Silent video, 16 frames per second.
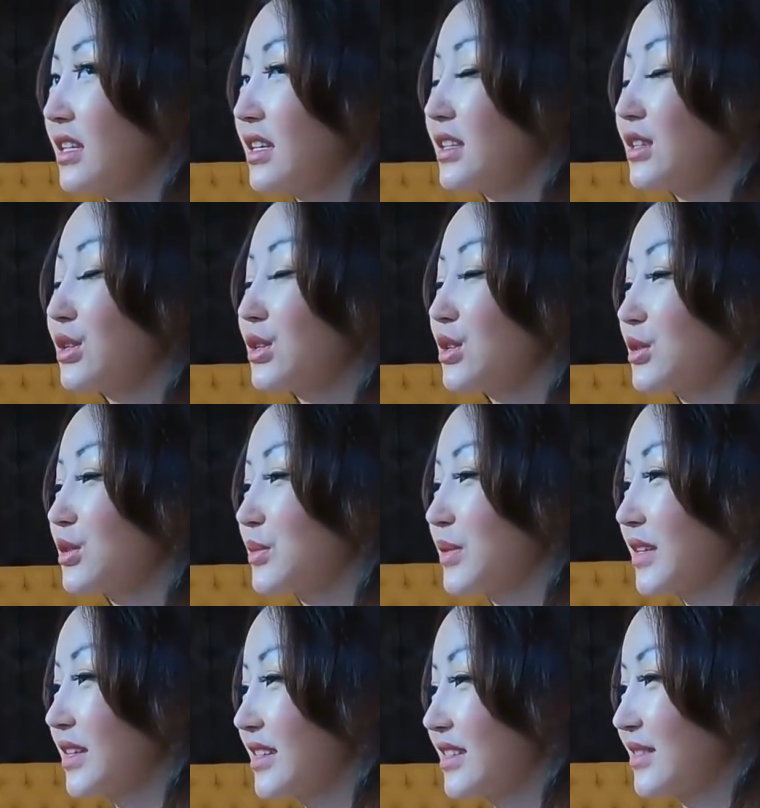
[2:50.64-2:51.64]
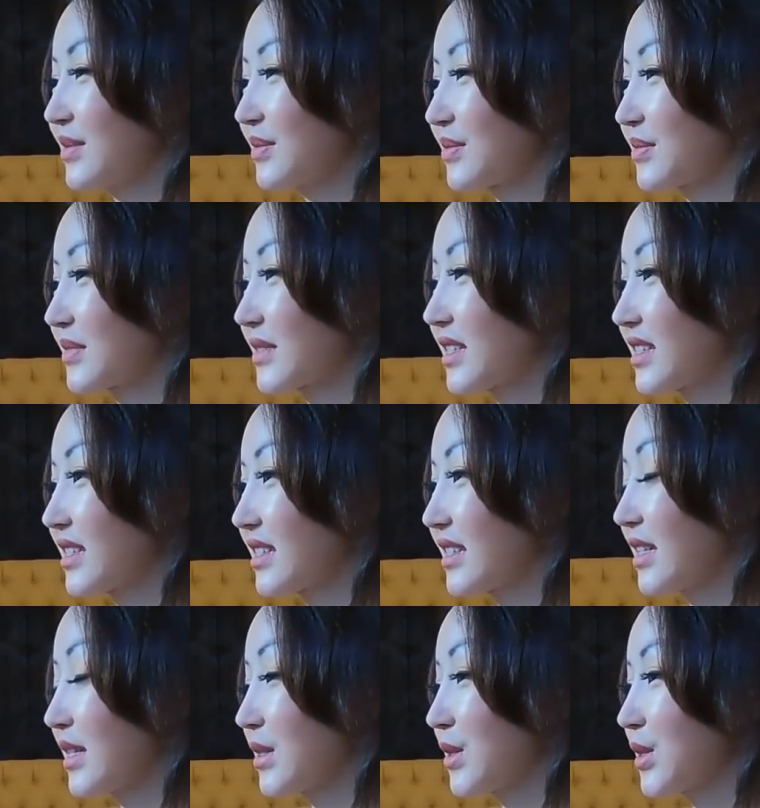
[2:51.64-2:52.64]
Dick Durbin. Yes.
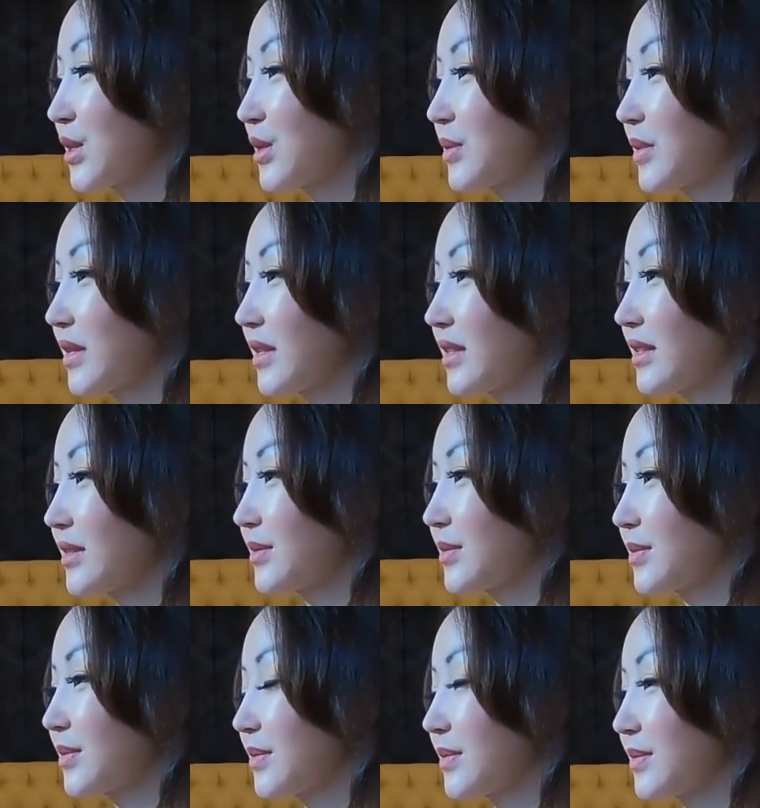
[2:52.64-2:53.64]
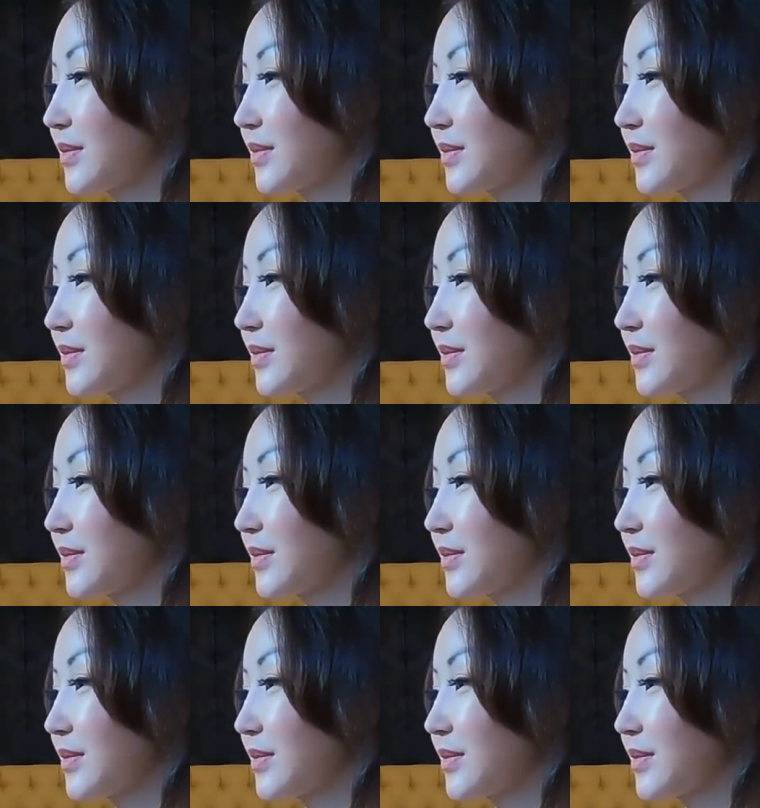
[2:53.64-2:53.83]
Dick Durbin.